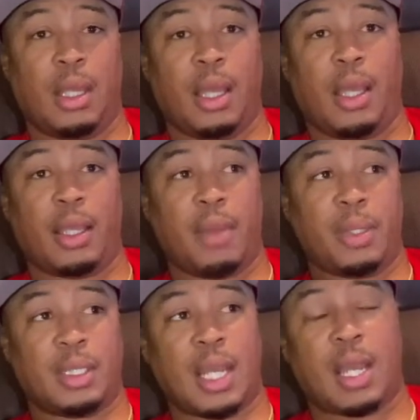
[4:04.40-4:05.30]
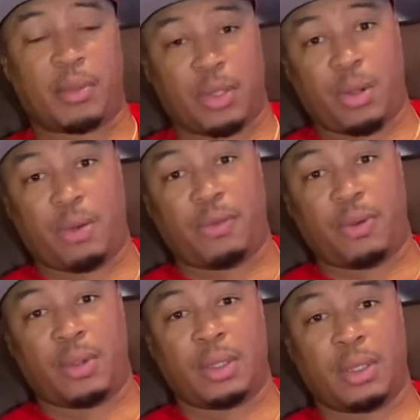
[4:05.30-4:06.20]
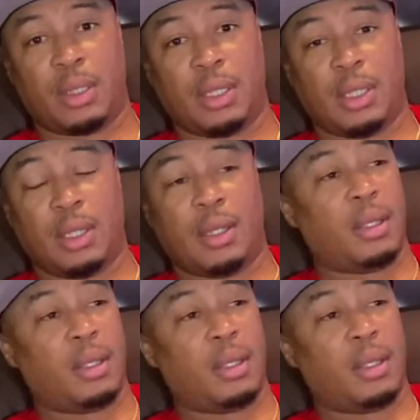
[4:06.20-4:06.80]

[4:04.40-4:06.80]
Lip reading: and gave me time served for it.